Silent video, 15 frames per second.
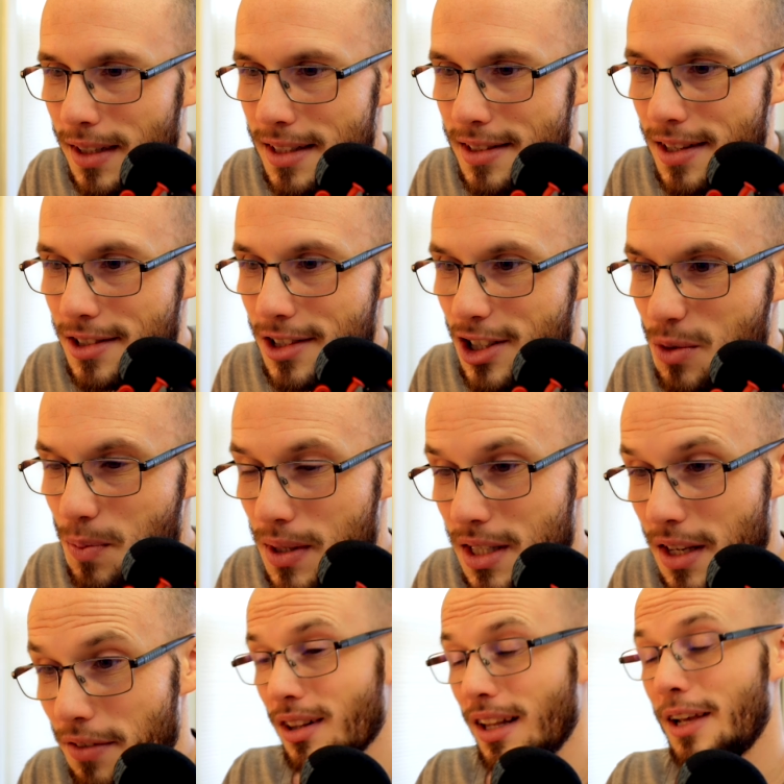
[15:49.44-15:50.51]
It says a
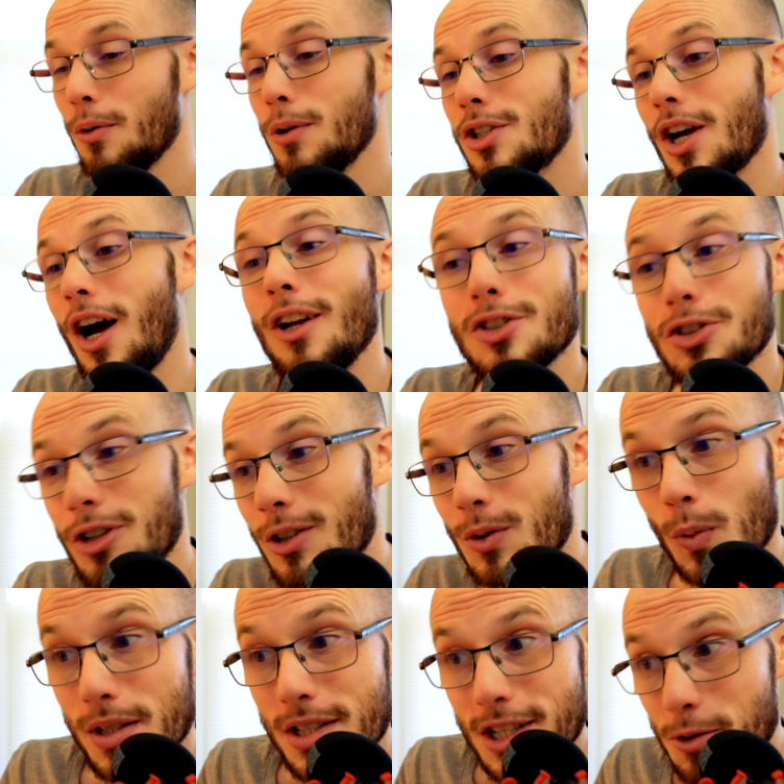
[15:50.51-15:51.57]
specific language construct
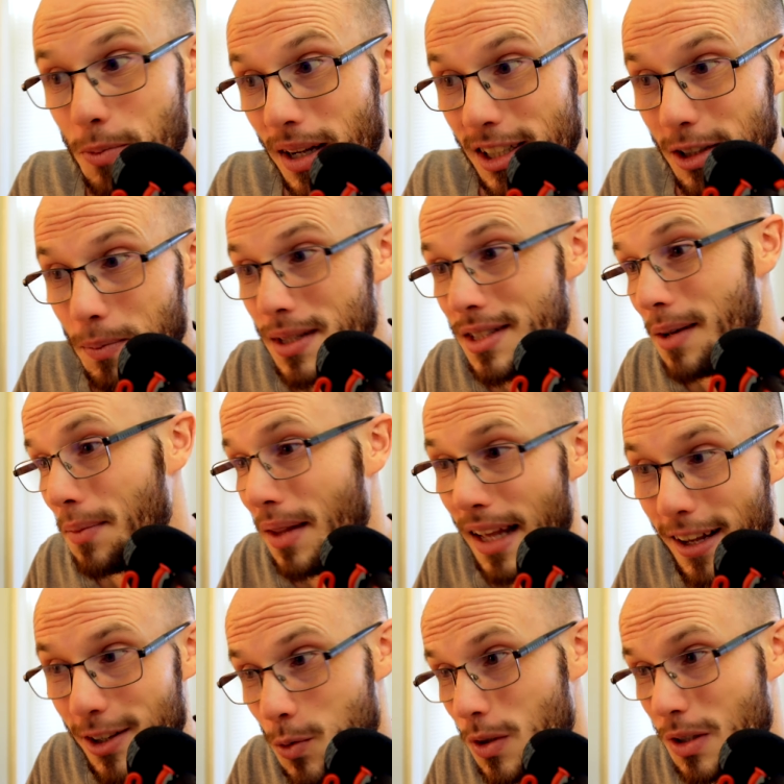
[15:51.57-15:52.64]
was expected, but something
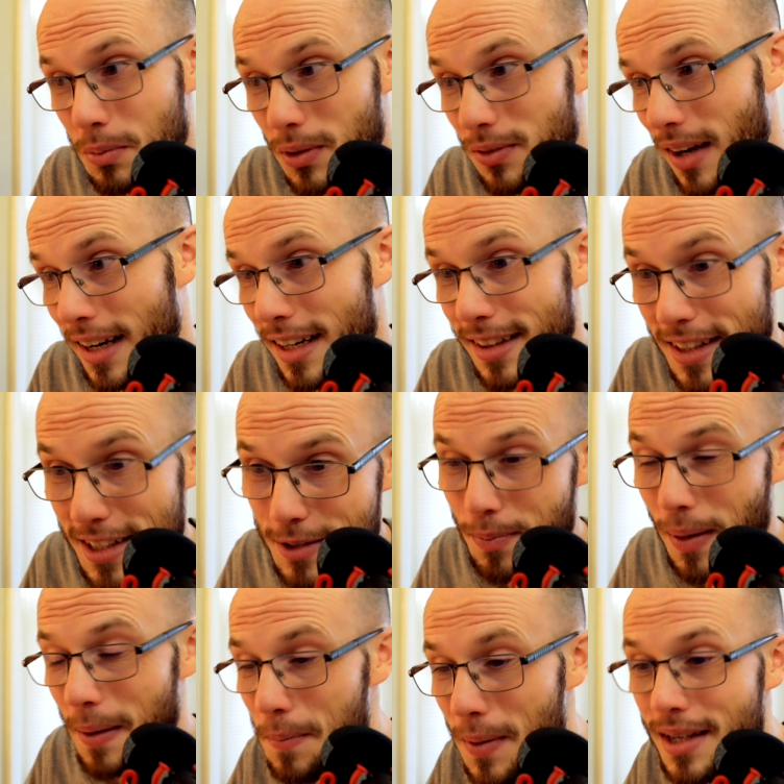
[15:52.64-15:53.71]
else was provided. This
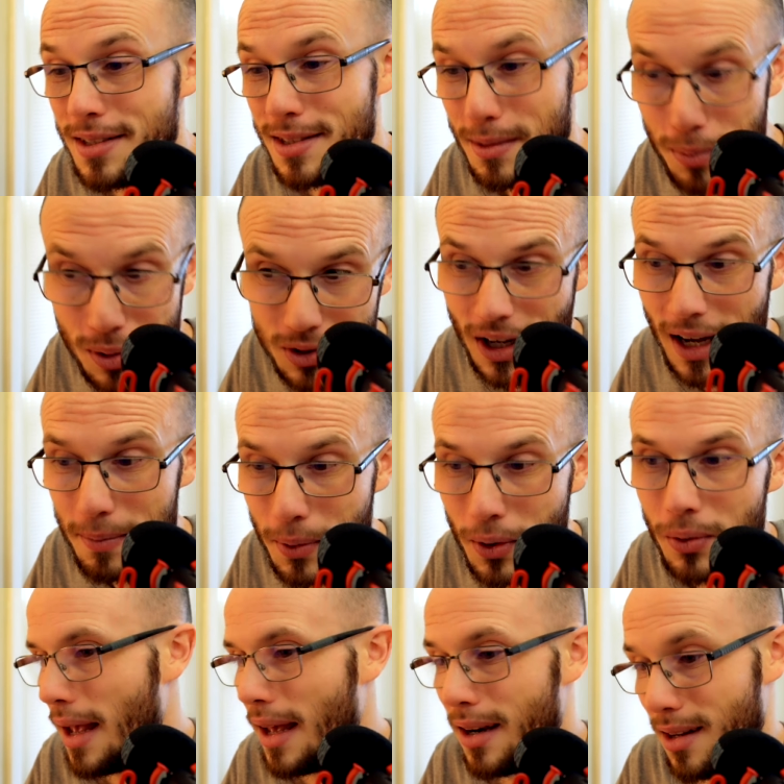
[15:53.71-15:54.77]
might be a simple
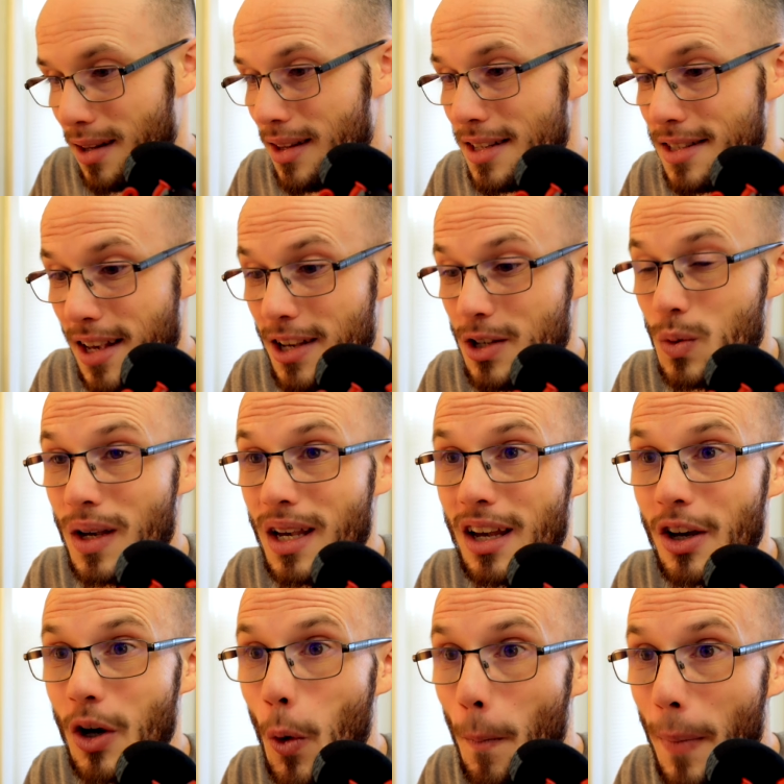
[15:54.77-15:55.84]
typo. And in this case, we can
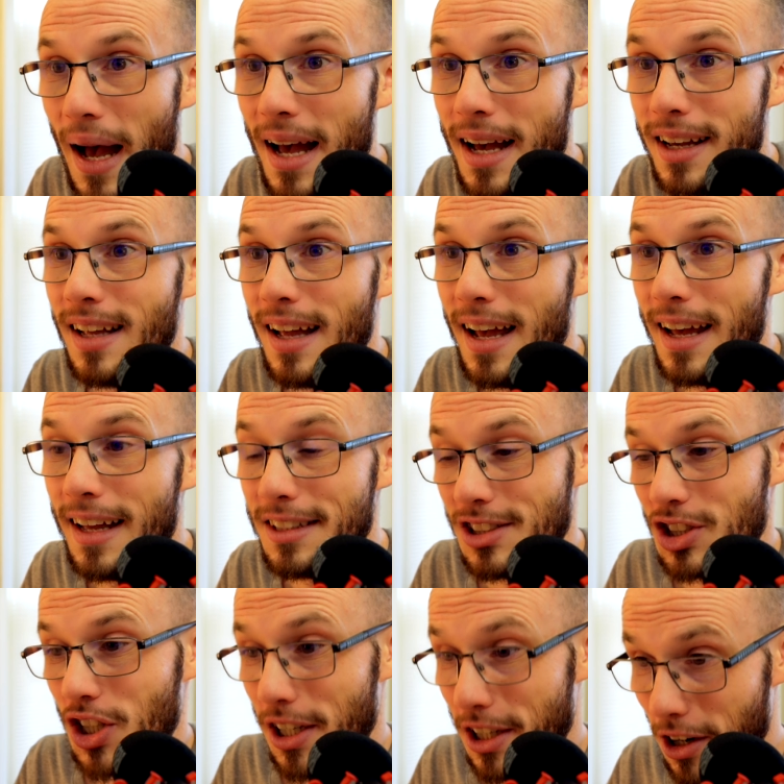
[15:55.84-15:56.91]
go back and
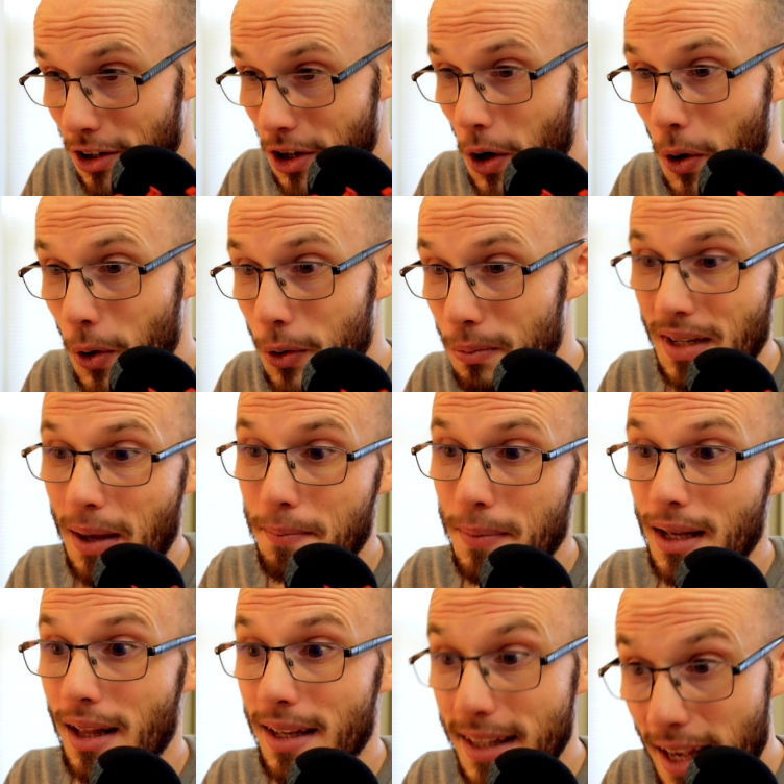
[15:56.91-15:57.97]
check our code and be
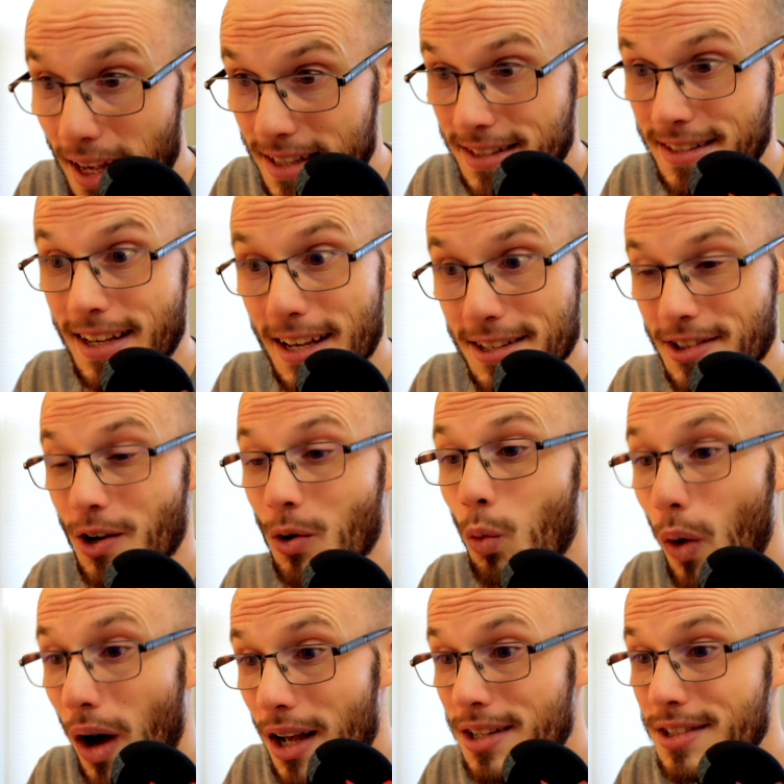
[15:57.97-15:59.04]
like, yes, there
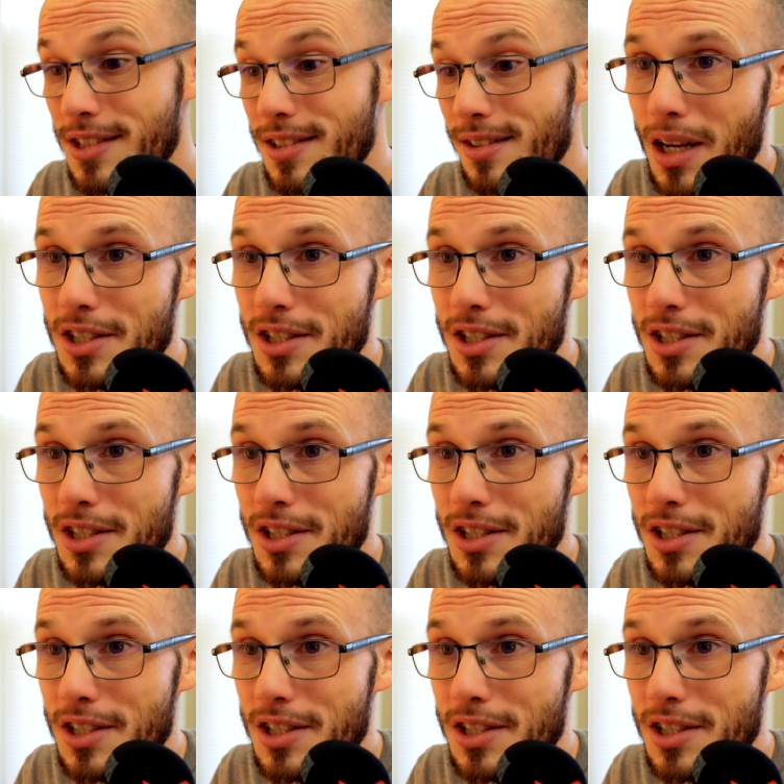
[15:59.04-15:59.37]
was a